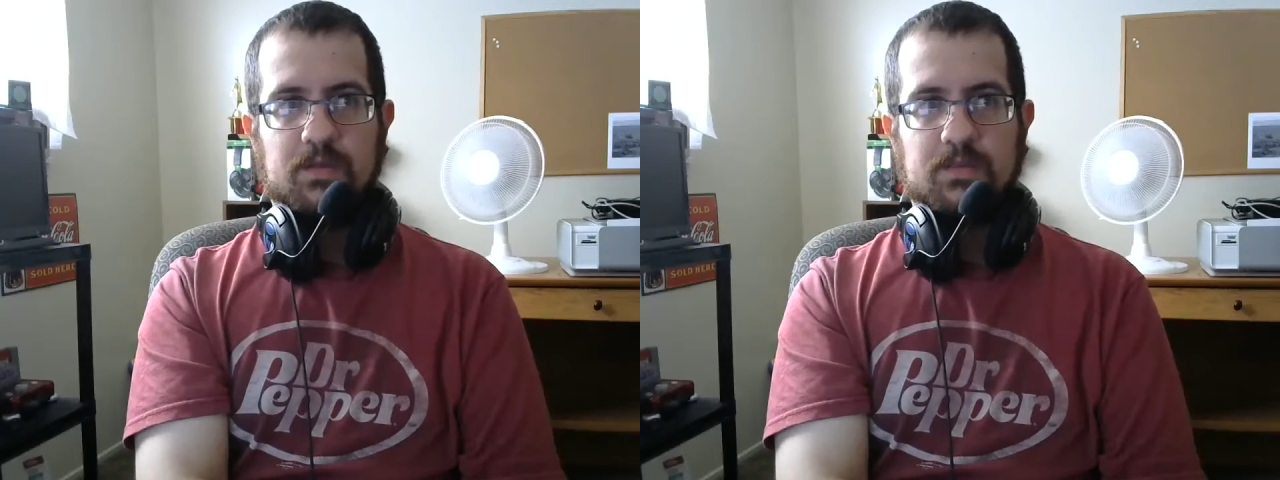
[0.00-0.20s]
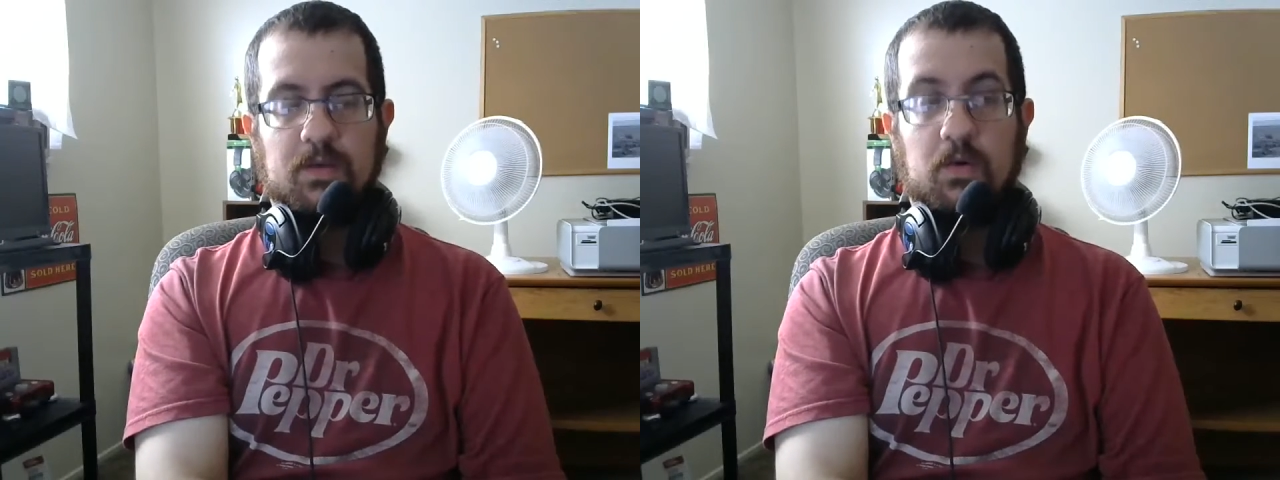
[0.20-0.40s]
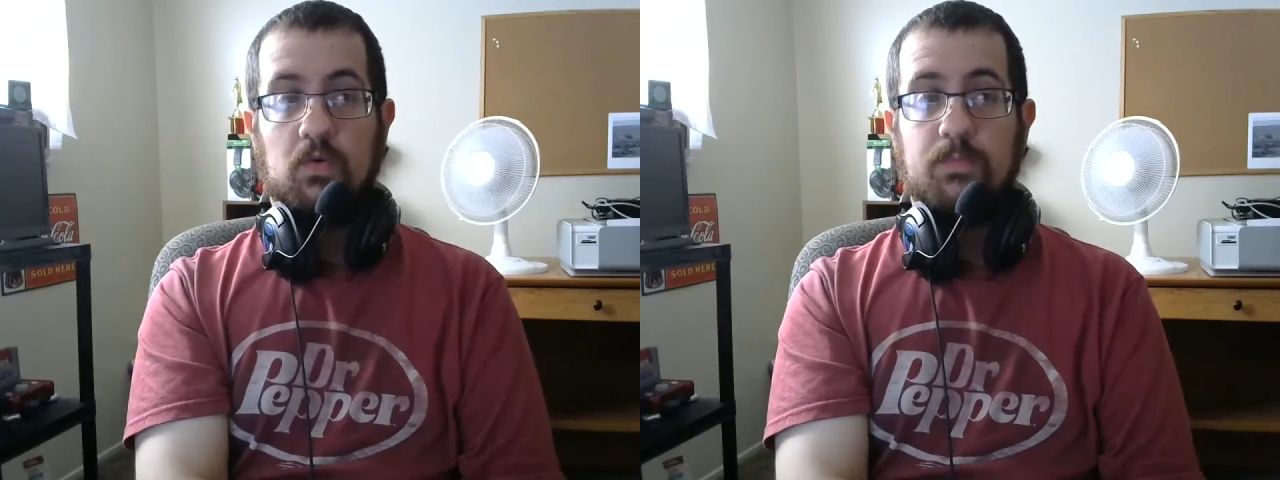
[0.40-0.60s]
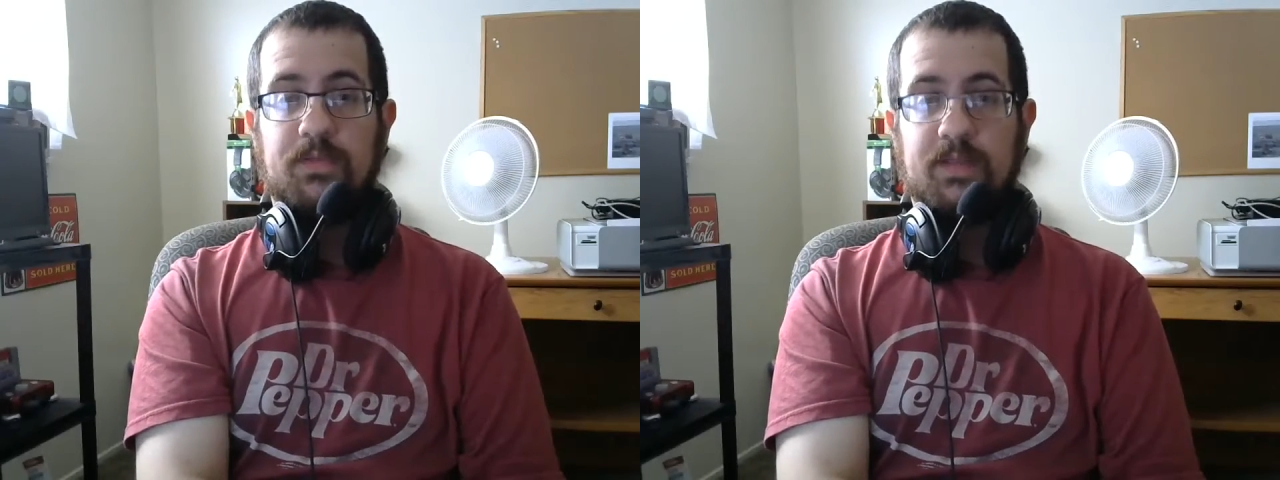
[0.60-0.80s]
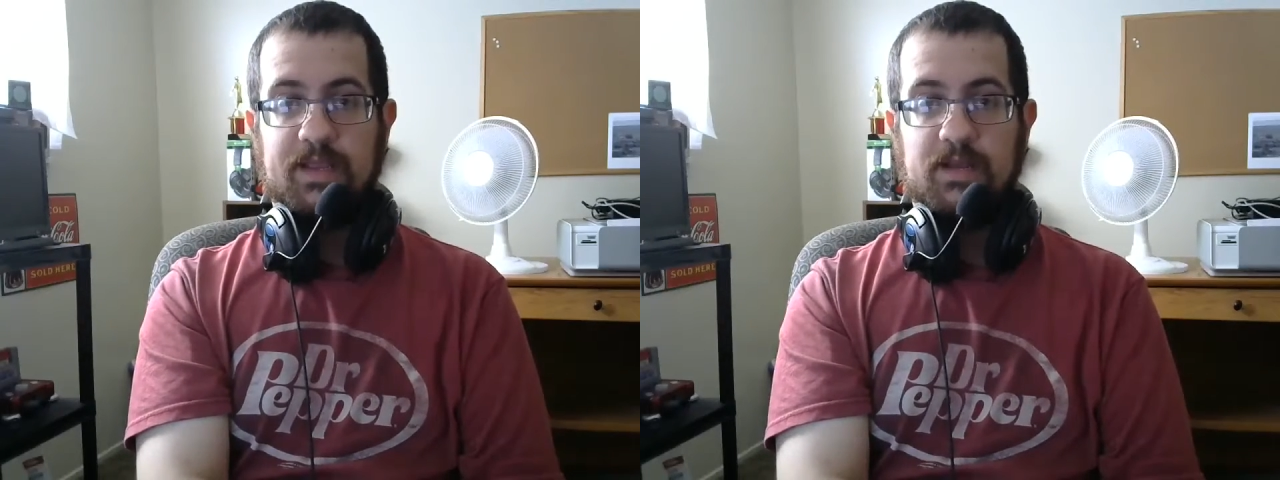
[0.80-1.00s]
the whole
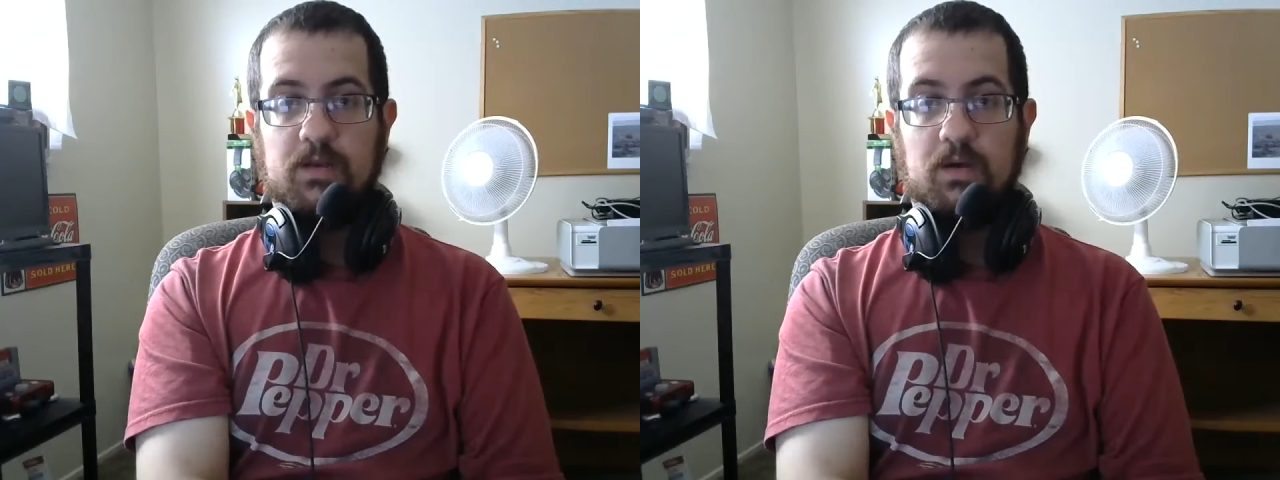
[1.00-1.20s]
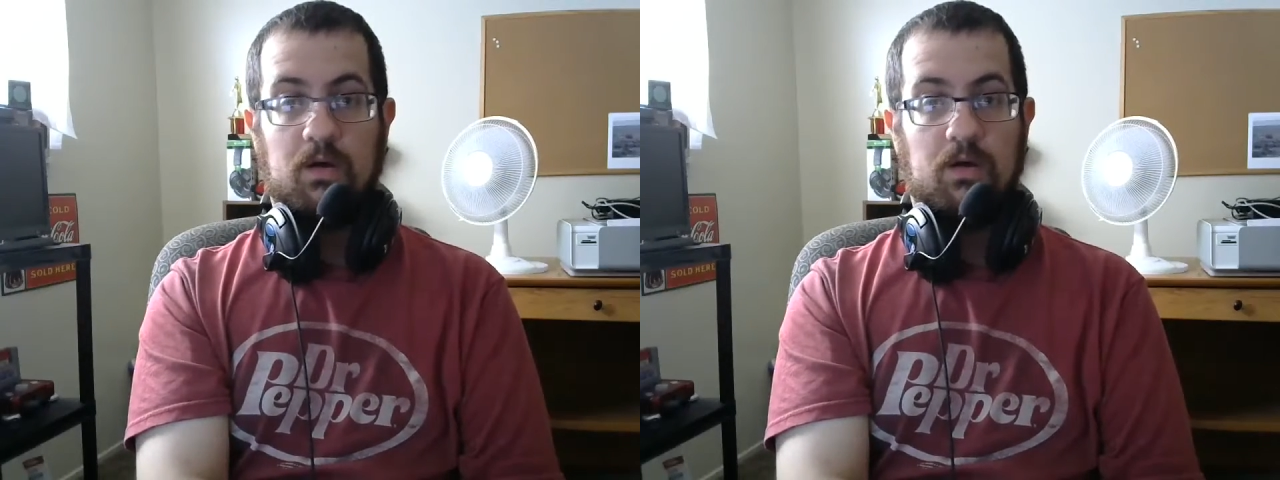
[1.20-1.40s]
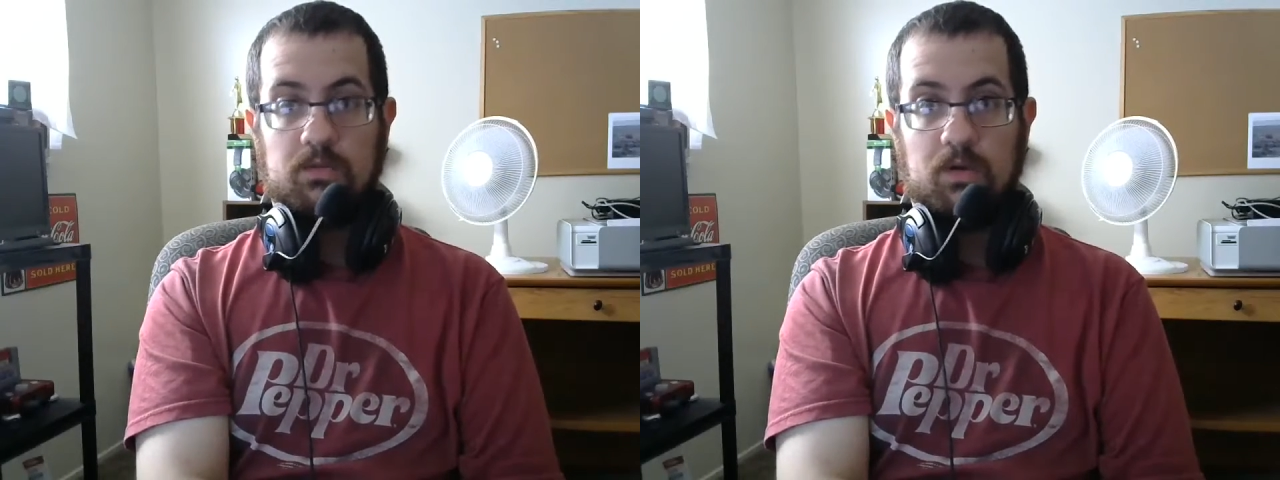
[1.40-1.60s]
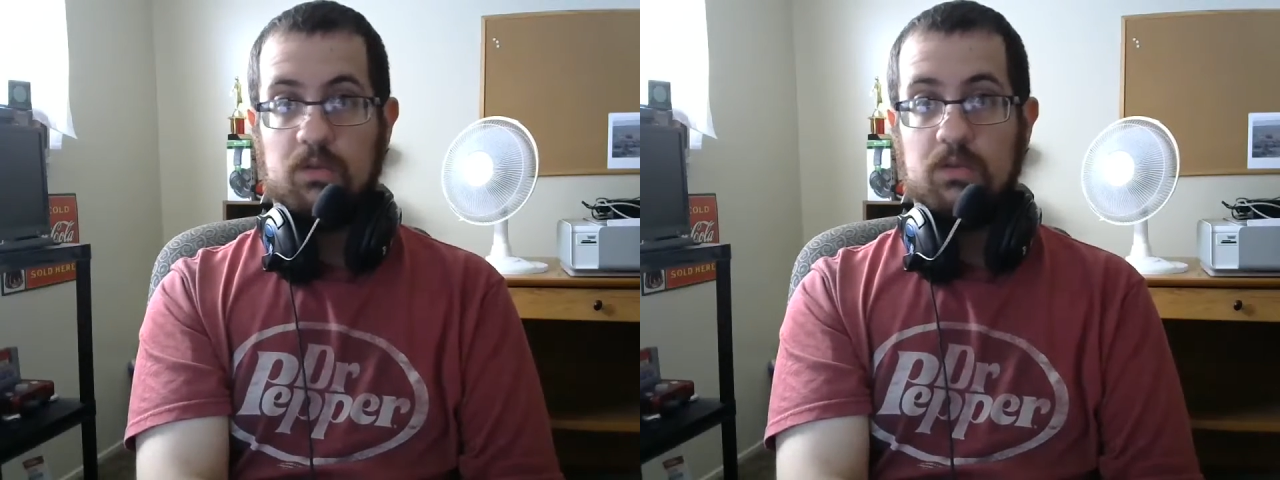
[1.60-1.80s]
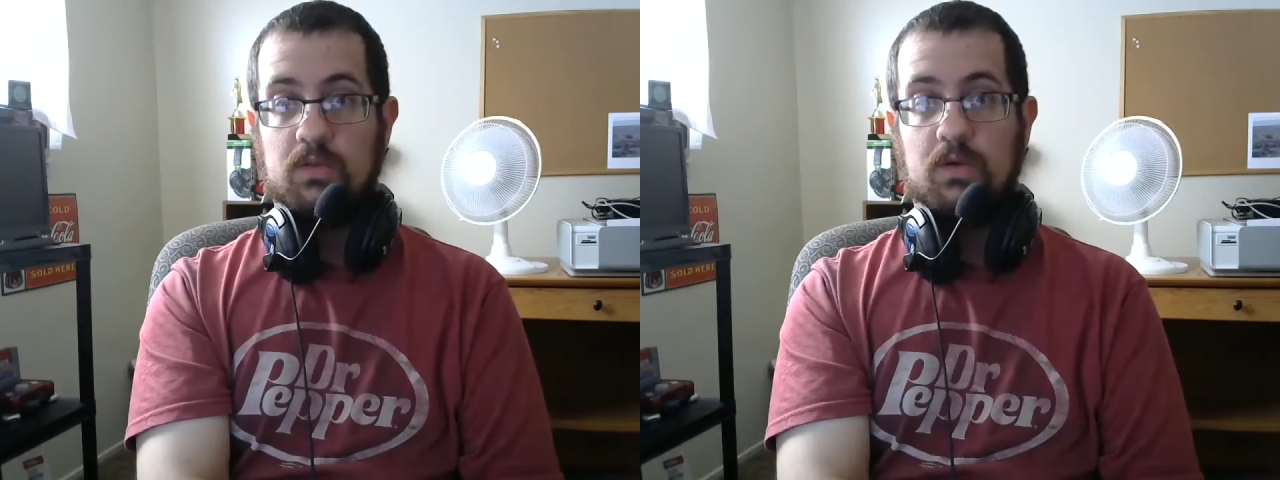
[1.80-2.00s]
plan
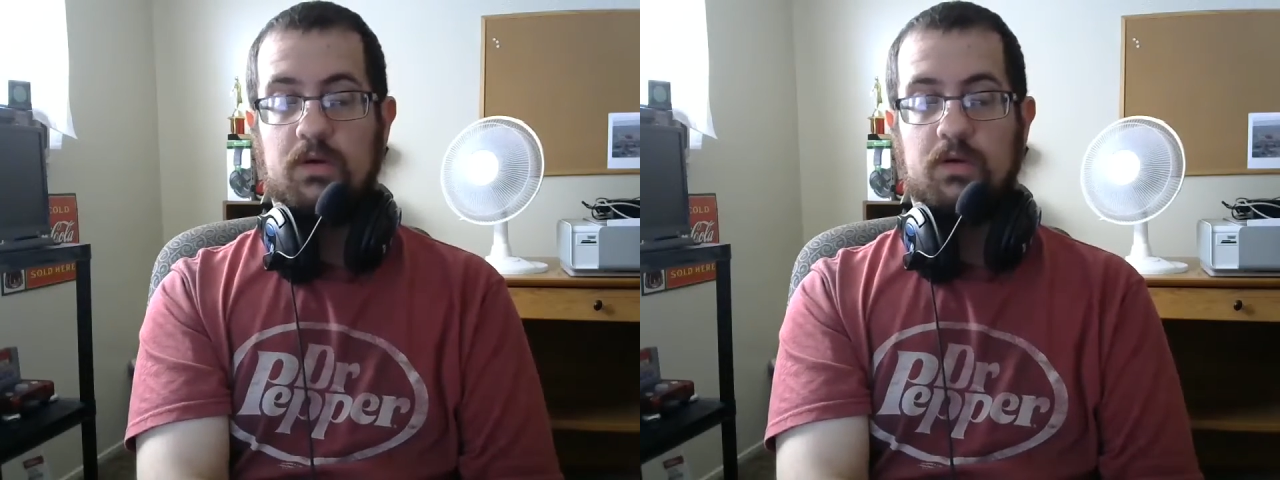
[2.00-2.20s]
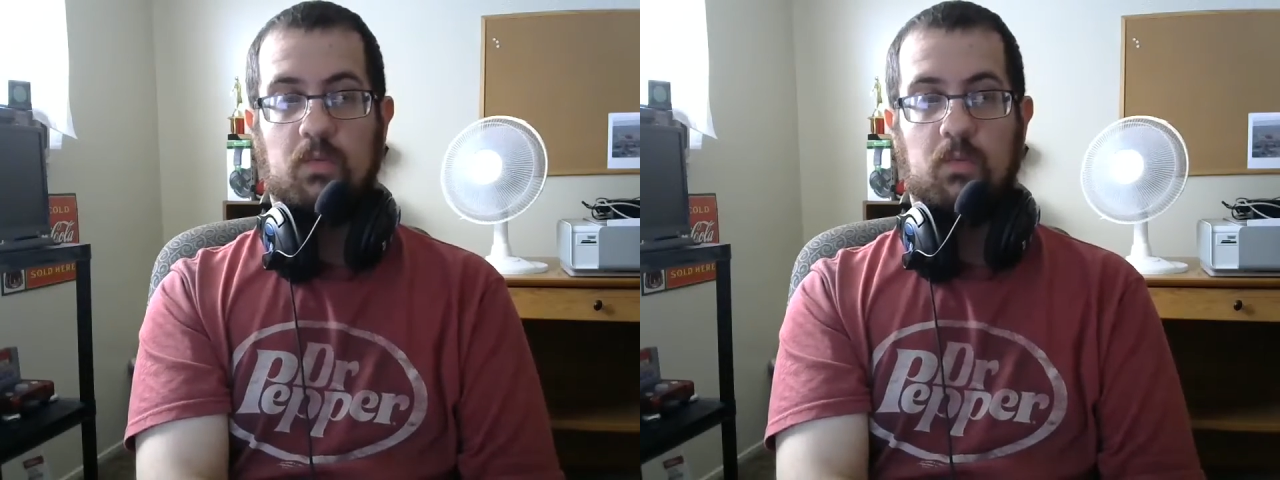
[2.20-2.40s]
all along